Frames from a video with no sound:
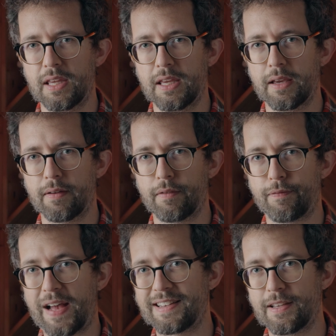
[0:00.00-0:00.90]
the
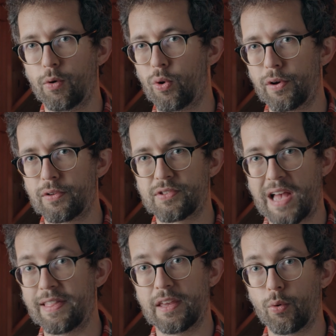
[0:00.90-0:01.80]
fatty oils
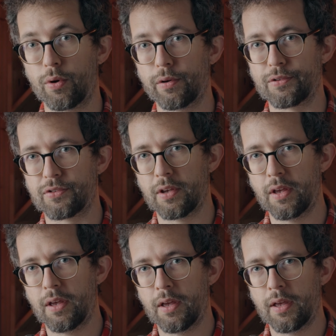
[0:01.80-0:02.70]
and the oils
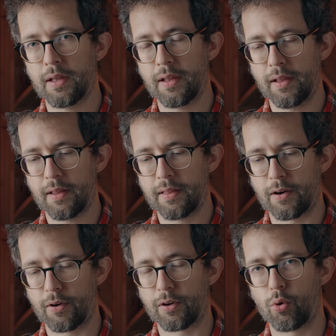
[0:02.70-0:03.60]

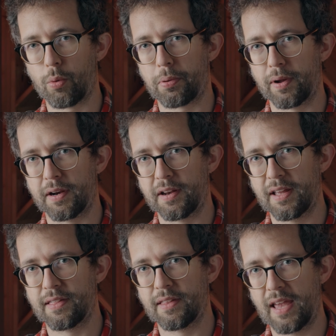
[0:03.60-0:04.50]
that are incorporated
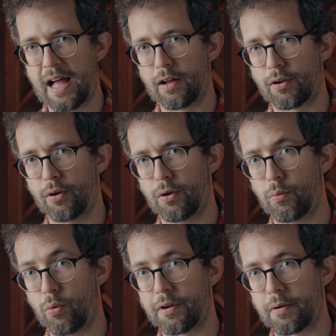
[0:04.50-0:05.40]
in the
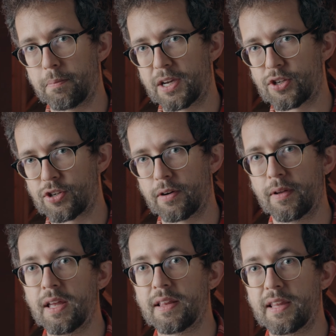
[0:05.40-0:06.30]
alcohol water mixture.
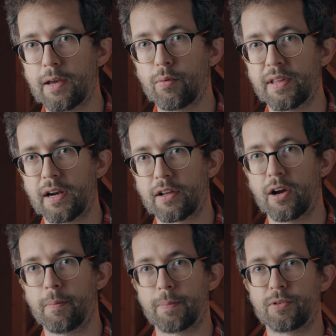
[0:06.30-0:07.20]
They will then
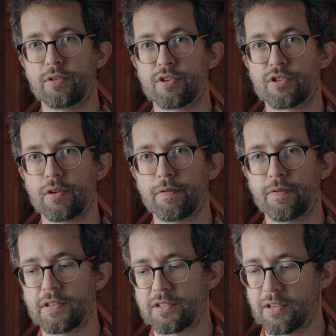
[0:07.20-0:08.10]
come up to the
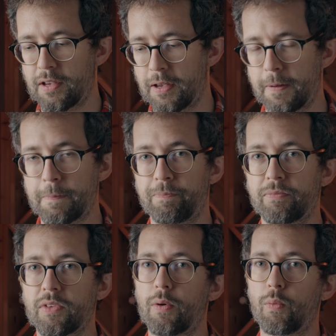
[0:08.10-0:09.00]
surface
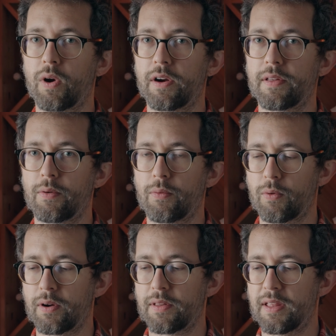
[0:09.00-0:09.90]
where
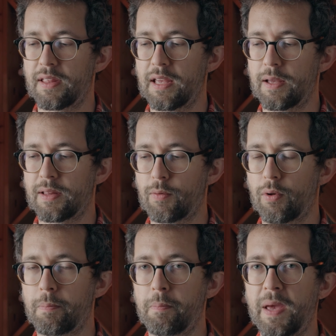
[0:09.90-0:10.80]
they
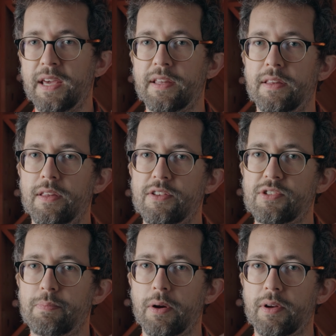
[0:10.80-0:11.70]
will make the
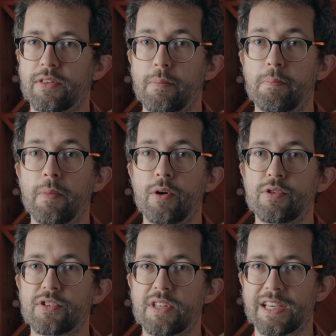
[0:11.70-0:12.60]
spirit the
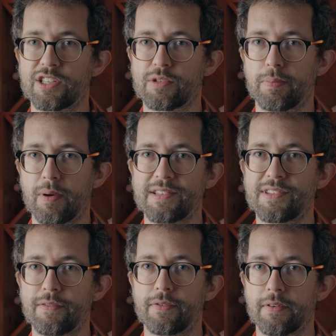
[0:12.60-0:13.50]
most
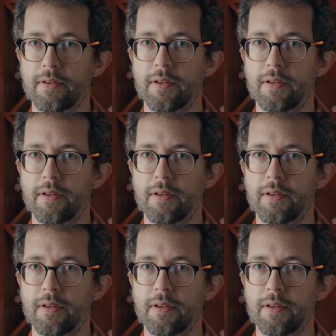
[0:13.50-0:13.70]
expressive.